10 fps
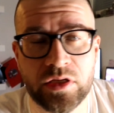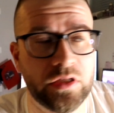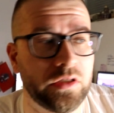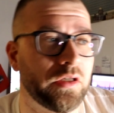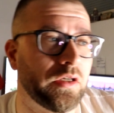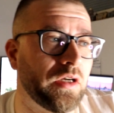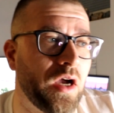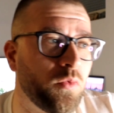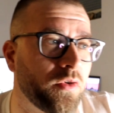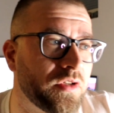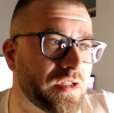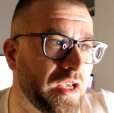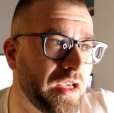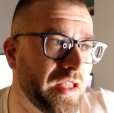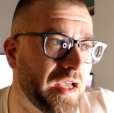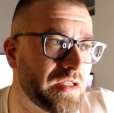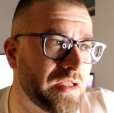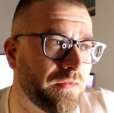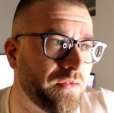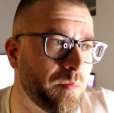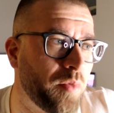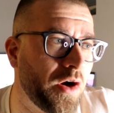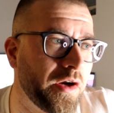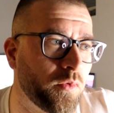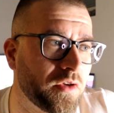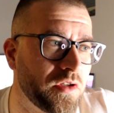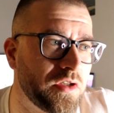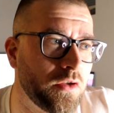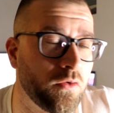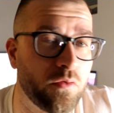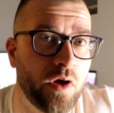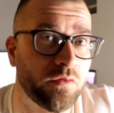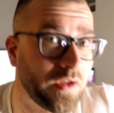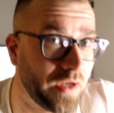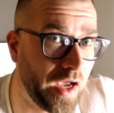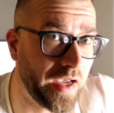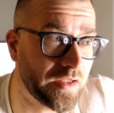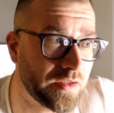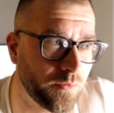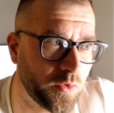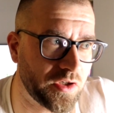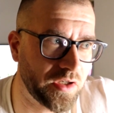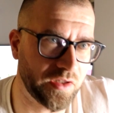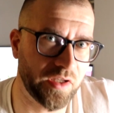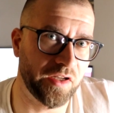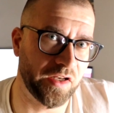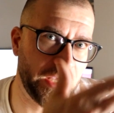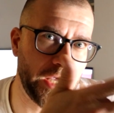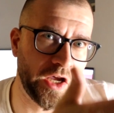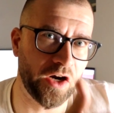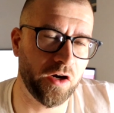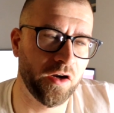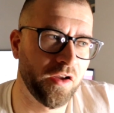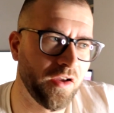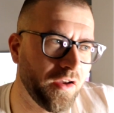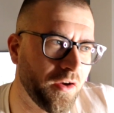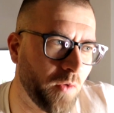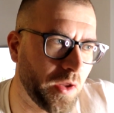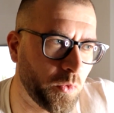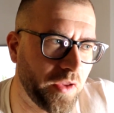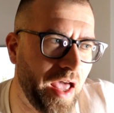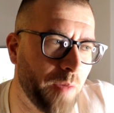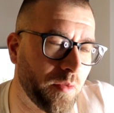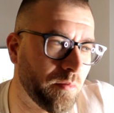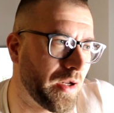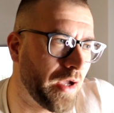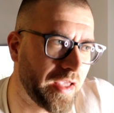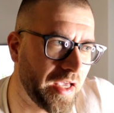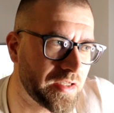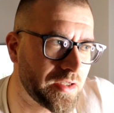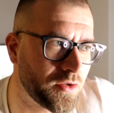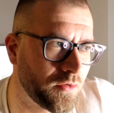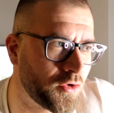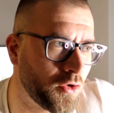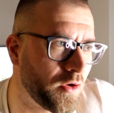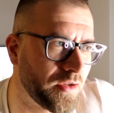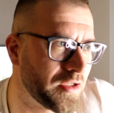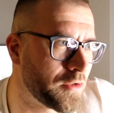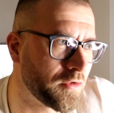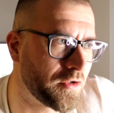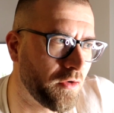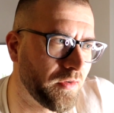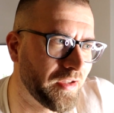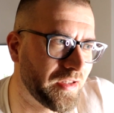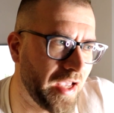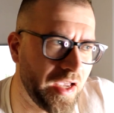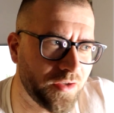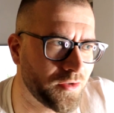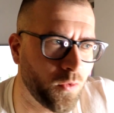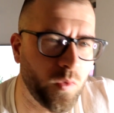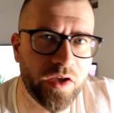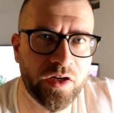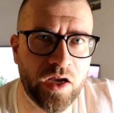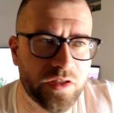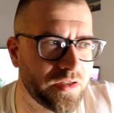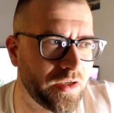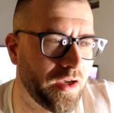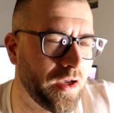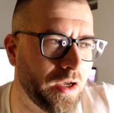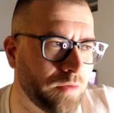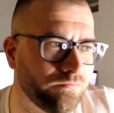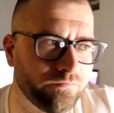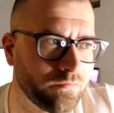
and I wouldn't say that if the party would continue throughout the night, which it didn't here, what would happen. But I guess, sure, this was during the day, so why not? I